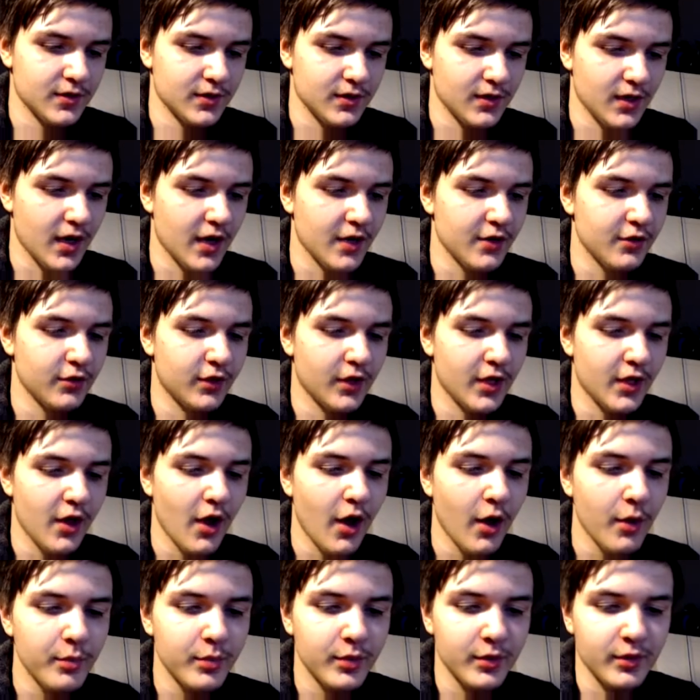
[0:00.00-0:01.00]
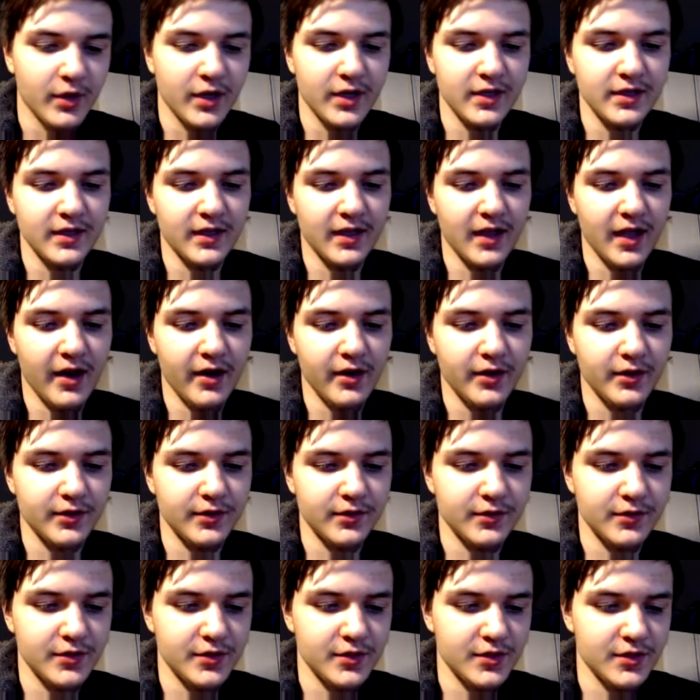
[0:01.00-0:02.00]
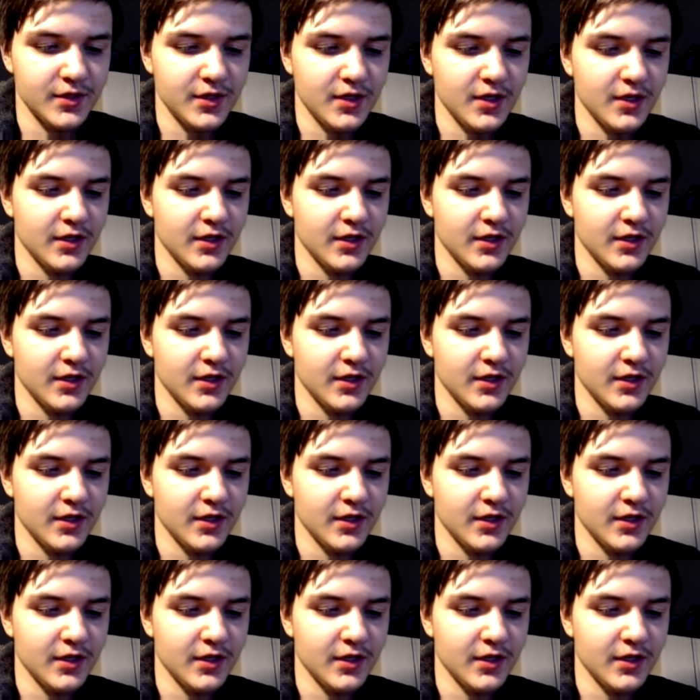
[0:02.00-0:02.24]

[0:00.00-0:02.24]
And you can upgrade the characters